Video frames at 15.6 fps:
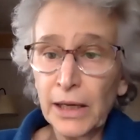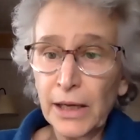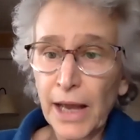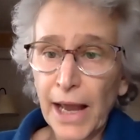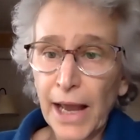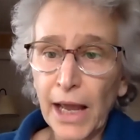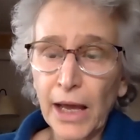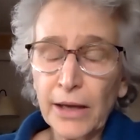
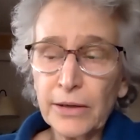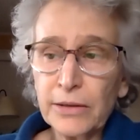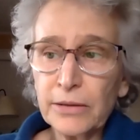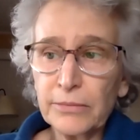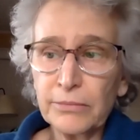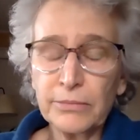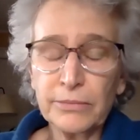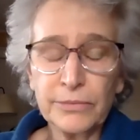and
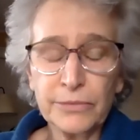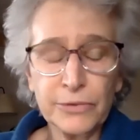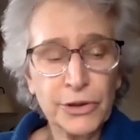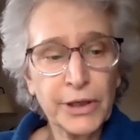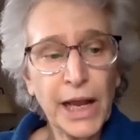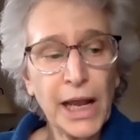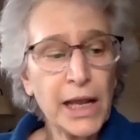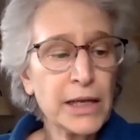
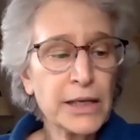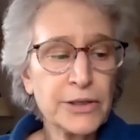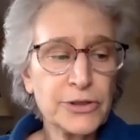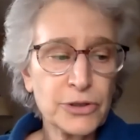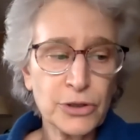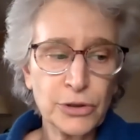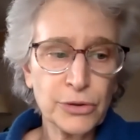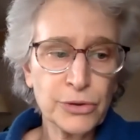today is
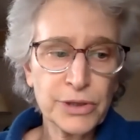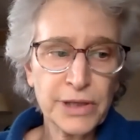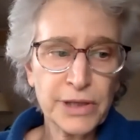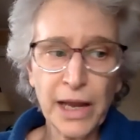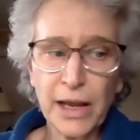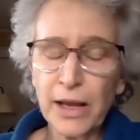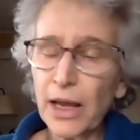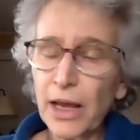
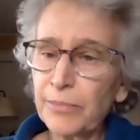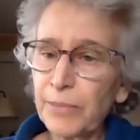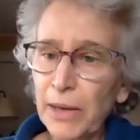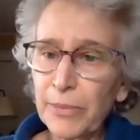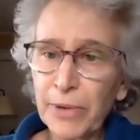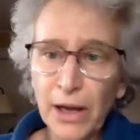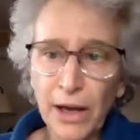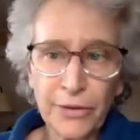Tuesday,
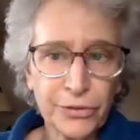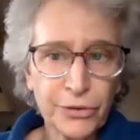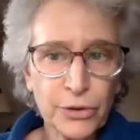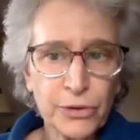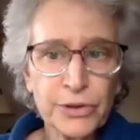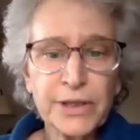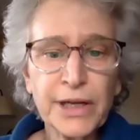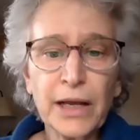maybe on
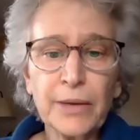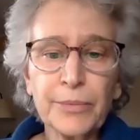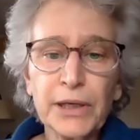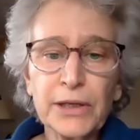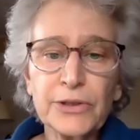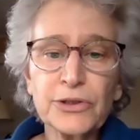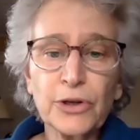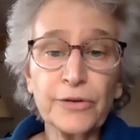Thursday I'm going to
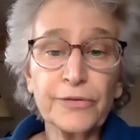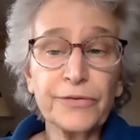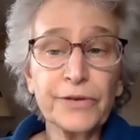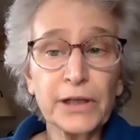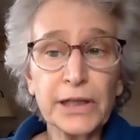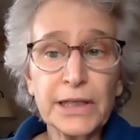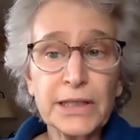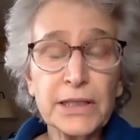start
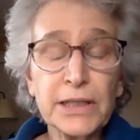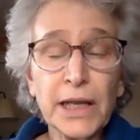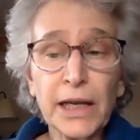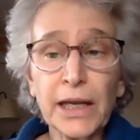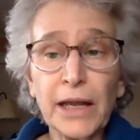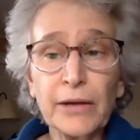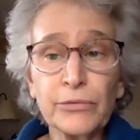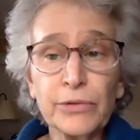feeling sick
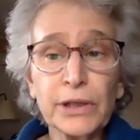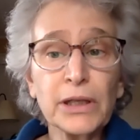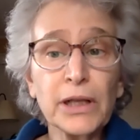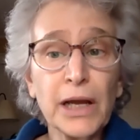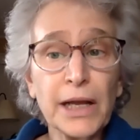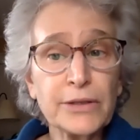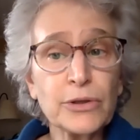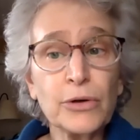and
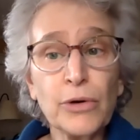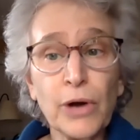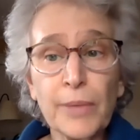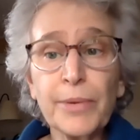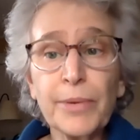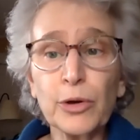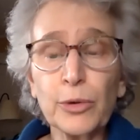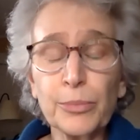realize, oh, I
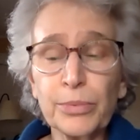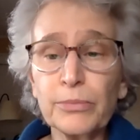better